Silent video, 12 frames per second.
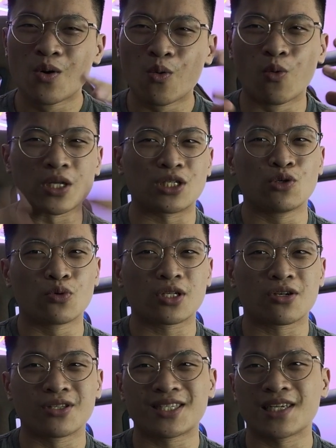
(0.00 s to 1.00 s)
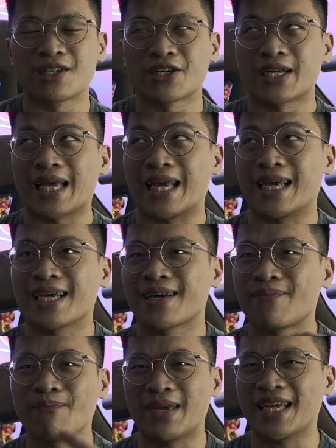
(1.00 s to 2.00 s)
what you would consider a
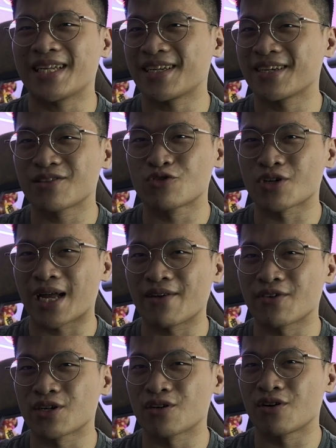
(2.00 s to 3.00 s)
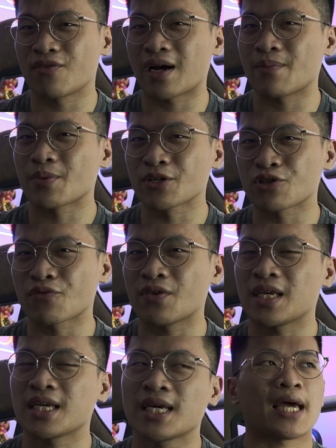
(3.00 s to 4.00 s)
main driver of
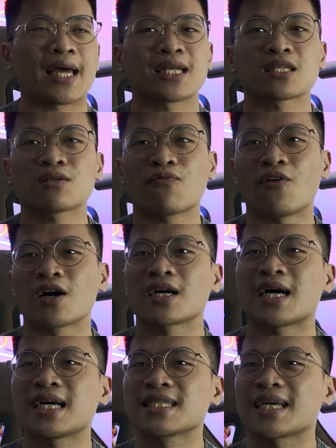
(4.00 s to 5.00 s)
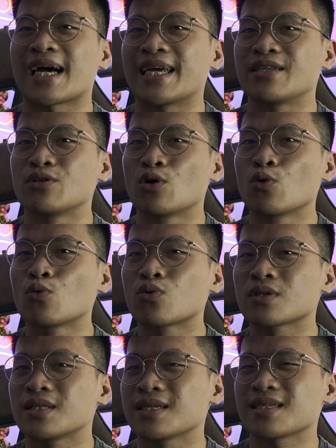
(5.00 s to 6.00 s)
hypertrophy. And as far as I know,
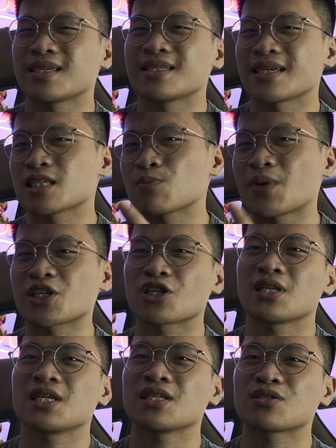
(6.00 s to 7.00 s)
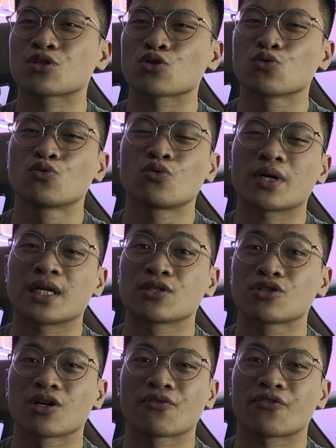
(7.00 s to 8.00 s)
this is especially true
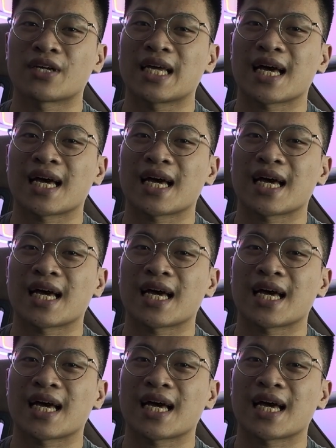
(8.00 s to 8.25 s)
in drug-free